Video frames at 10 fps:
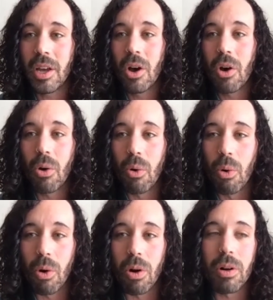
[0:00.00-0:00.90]

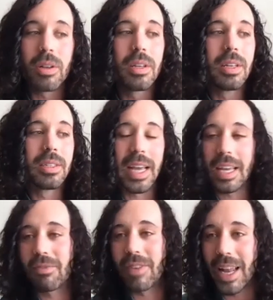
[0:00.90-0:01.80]
or take
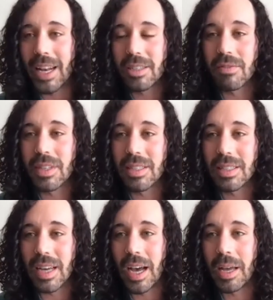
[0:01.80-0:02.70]
advantage of this
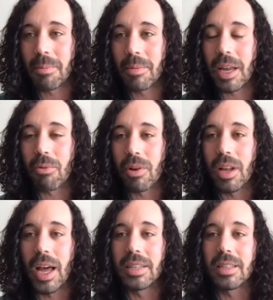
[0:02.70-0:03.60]
time and
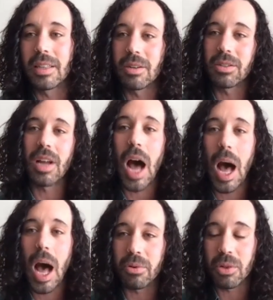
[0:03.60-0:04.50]
realize that there's an
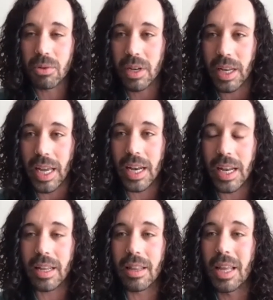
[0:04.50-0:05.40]
opportunity in
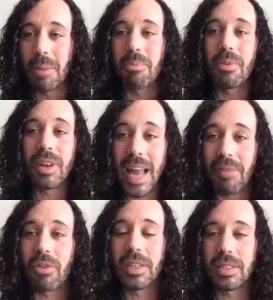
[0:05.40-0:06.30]
it that
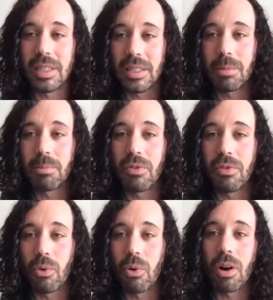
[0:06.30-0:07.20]
never existed
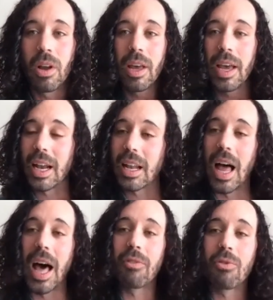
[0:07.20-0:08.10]
before. In a
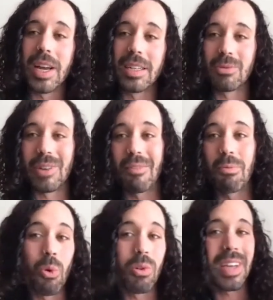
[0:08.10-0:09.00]
lot of ways, that we have
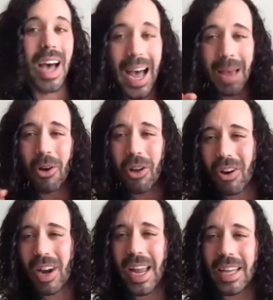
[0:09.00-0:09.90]
more time on our
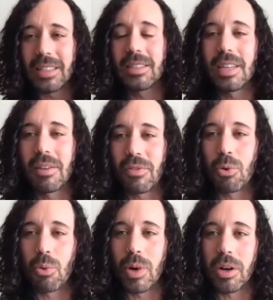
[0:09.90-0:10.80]
hands, if you
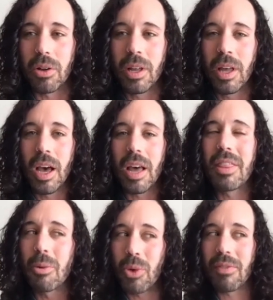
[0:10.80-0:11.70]
will,
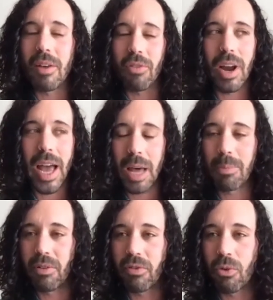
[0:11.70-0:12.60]
than we've ever had
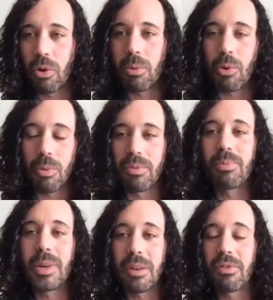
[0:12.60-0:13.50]
before. We're
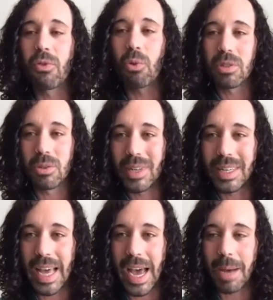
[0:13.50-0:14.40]
being forced to
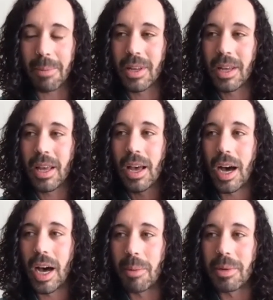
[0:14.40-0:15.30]
adapt.
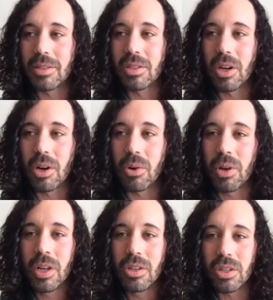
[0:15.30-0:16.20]
And so
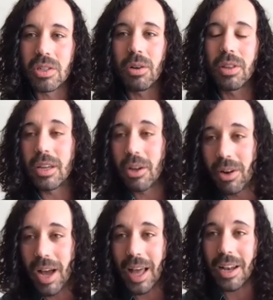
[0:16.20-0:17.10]
just know that you're
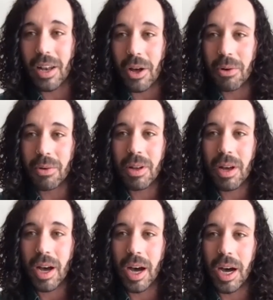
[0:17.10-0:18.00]
not alone,
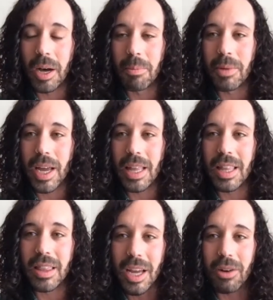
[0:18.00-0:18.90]
and that
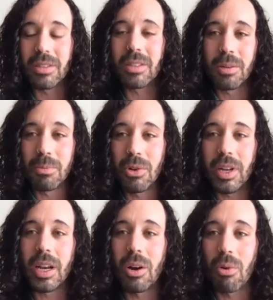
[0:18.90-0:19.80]
there is a
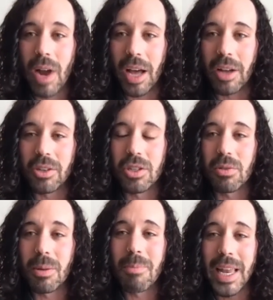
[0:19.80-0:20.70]
community around you
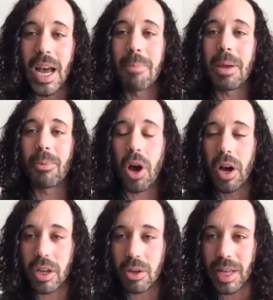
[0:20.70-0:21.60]
that may not be able to
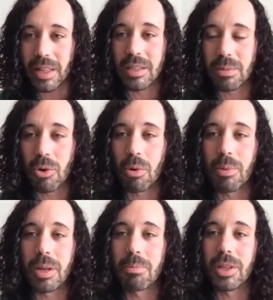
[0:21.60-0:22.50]
hug you at this moment,
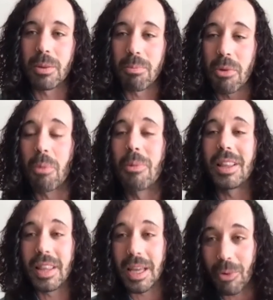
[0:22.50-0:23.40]
but the moment
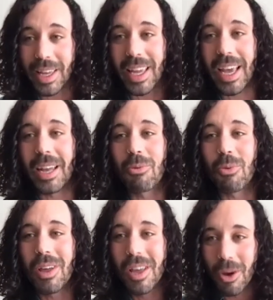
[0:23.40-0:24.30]
that we can,
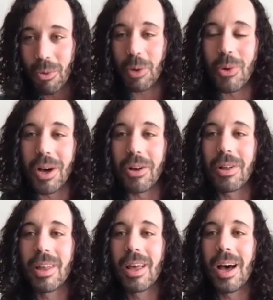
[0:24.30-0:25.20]
we will.
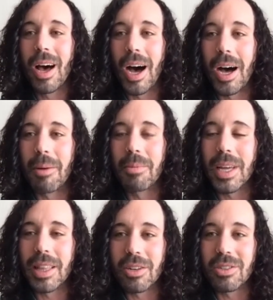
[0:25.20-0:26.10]
And
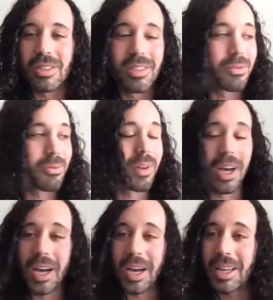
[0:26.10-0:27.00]
there's just,
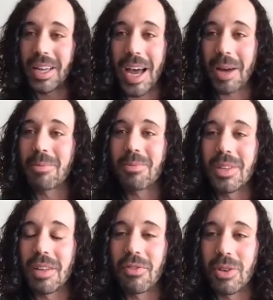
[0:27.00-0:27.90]

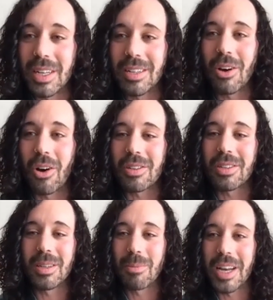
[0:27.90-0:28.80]
if you need to talk to
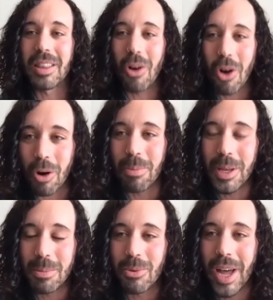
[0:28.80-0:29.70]
somebody, there are
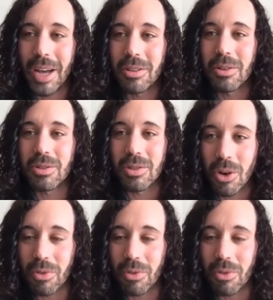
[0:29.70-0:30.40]
people out there. So don't